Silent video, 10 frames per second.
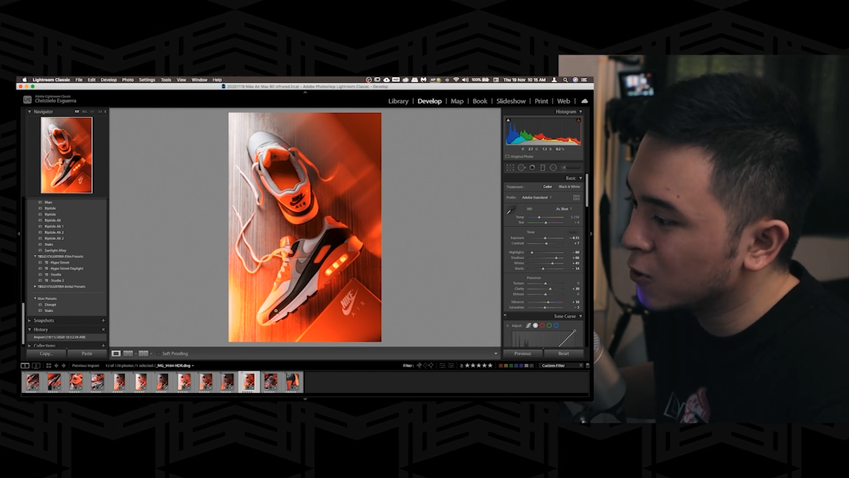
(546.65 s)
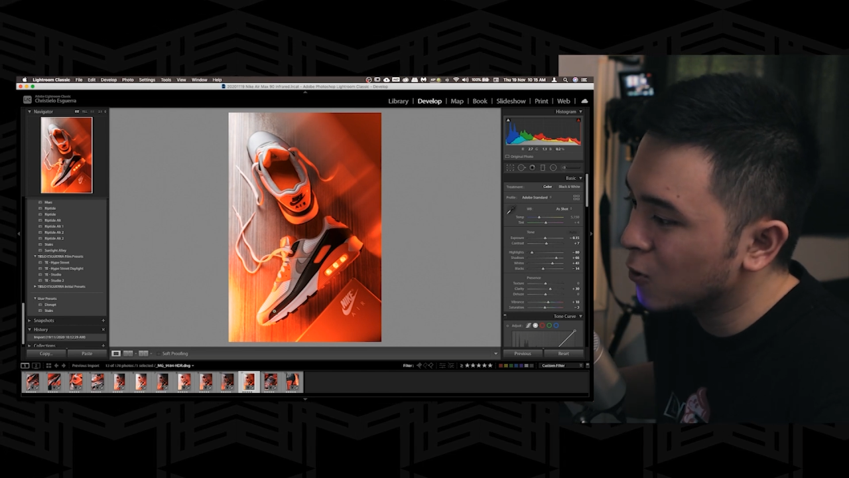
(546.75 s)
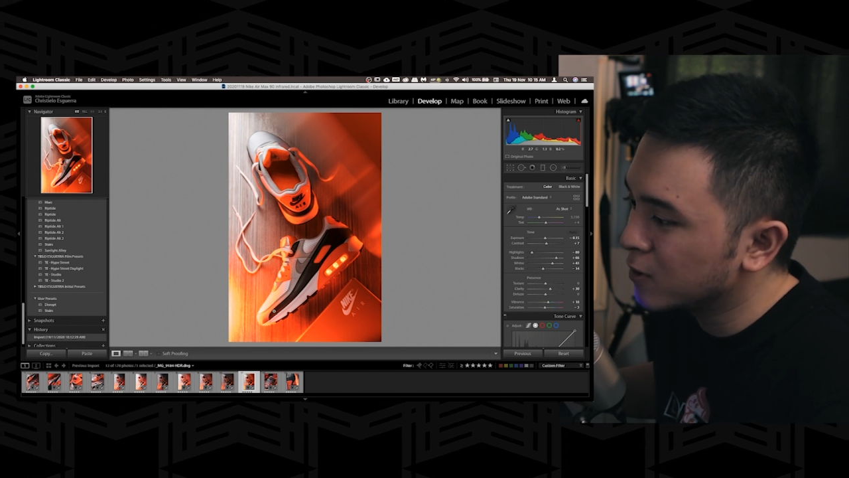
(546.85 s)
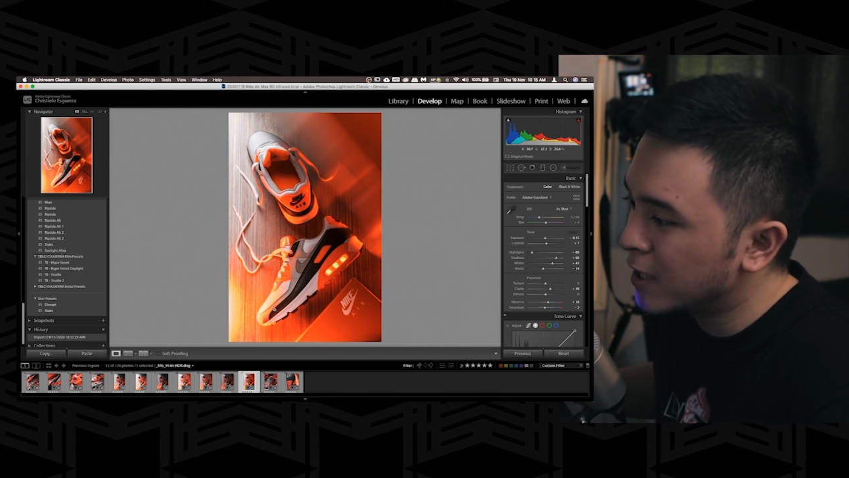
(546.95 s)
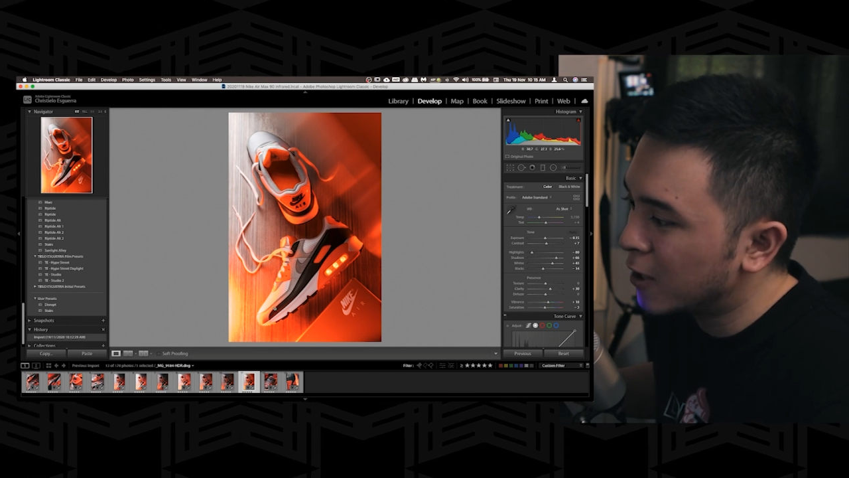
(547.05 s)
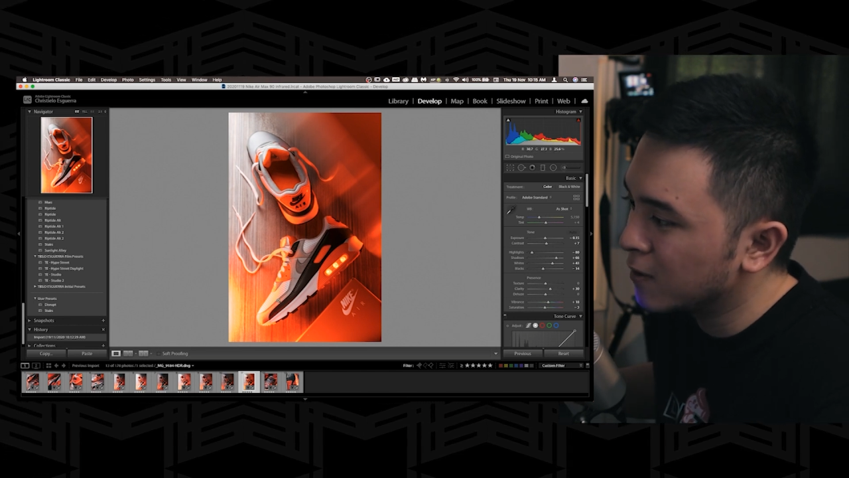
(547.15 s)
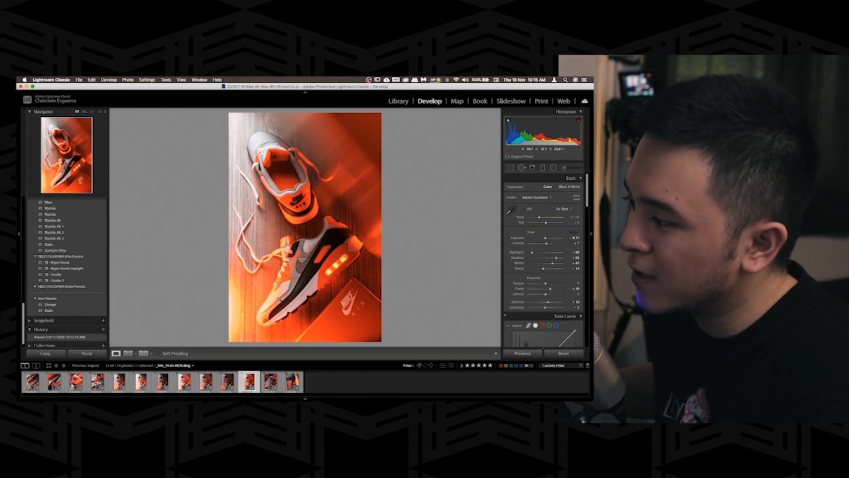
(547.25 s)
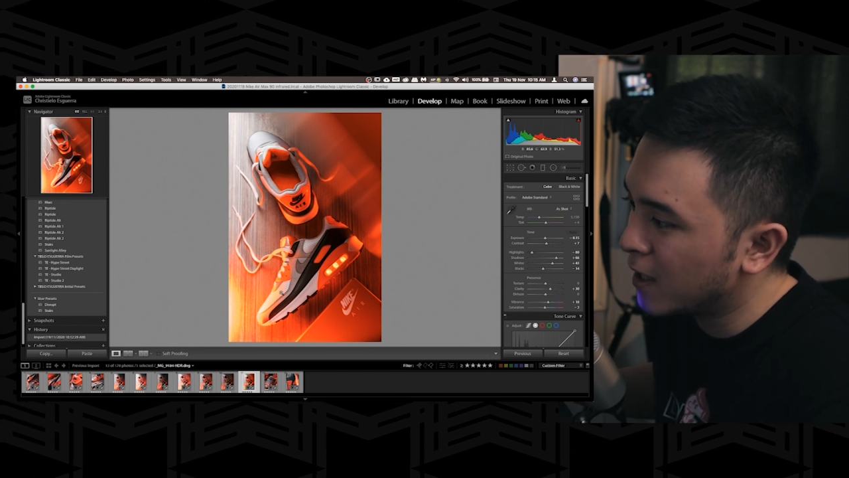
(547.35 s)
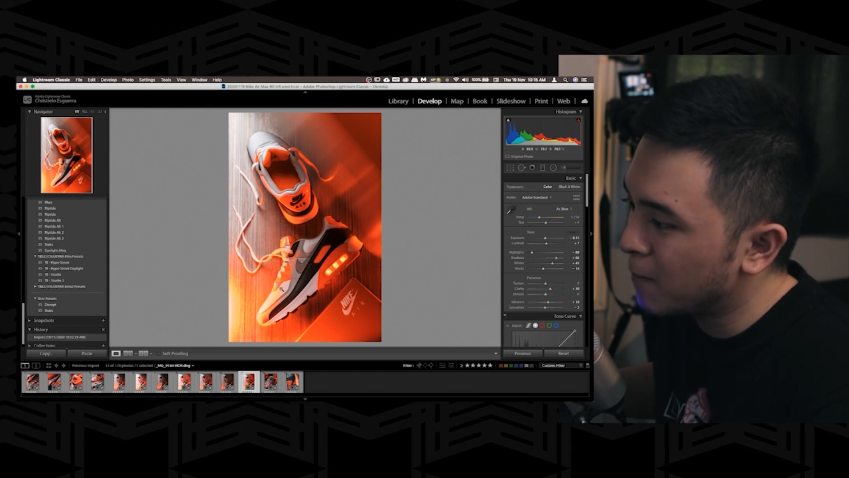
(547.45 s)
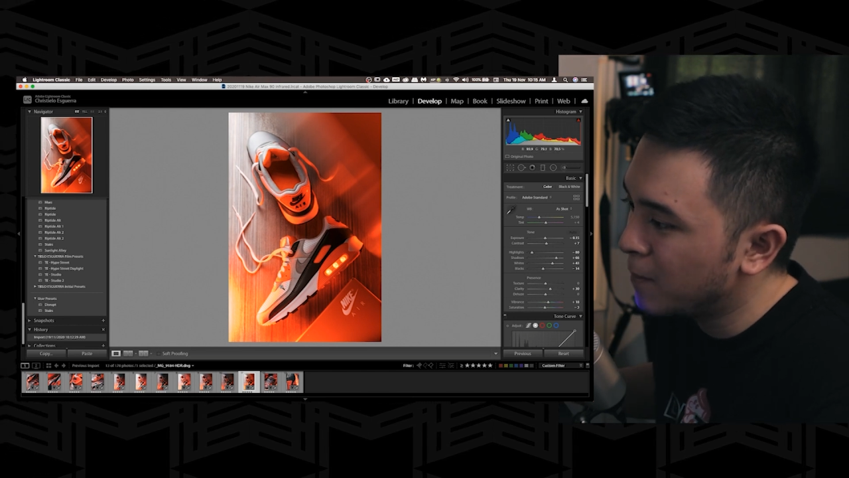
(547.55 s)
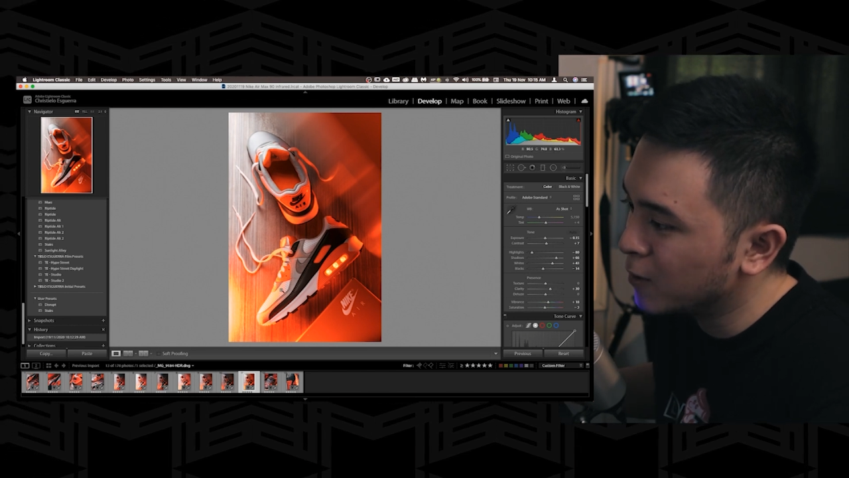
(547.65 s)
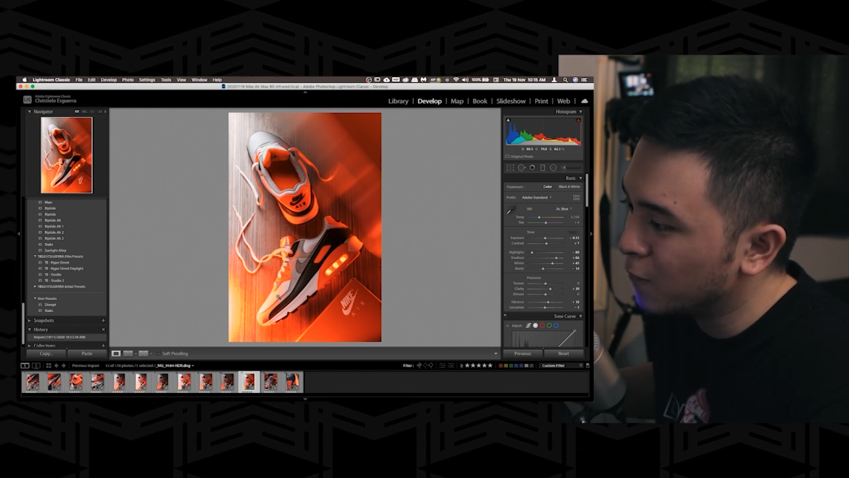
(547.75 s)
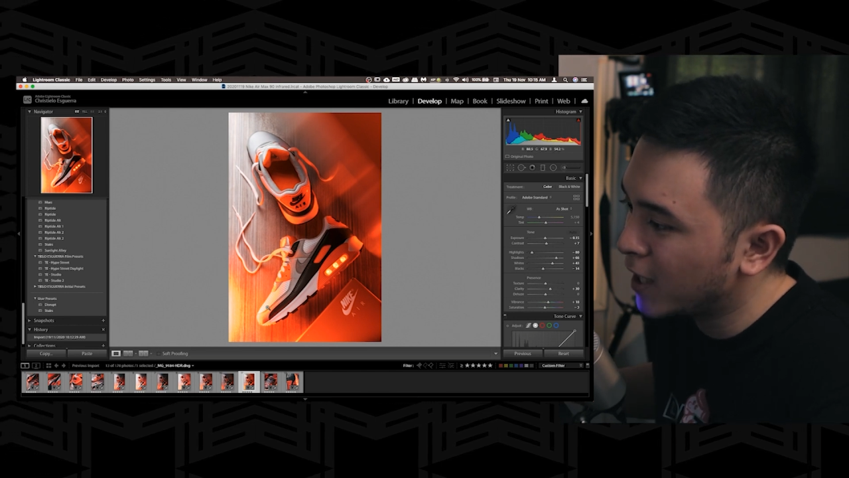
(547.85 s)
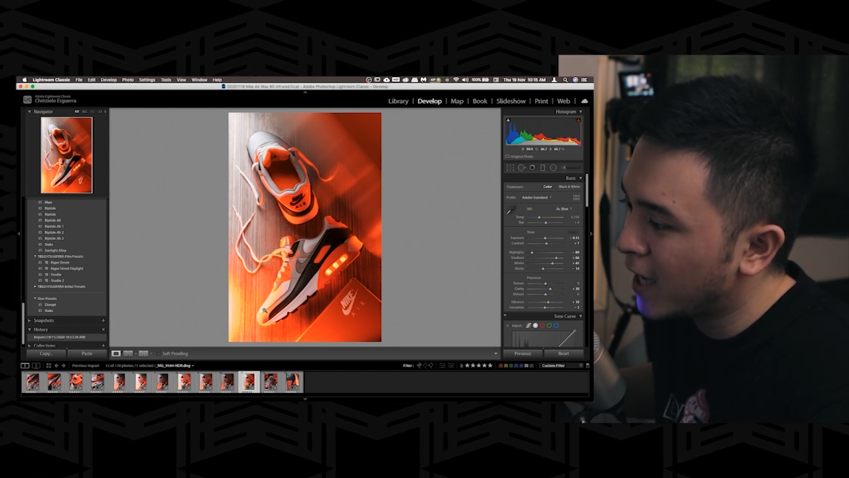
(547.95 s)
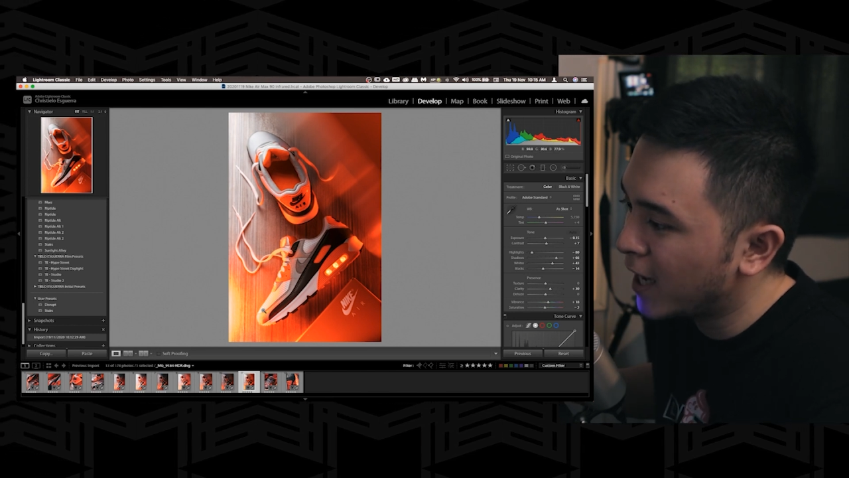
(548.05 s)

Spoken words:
tone down a bit of the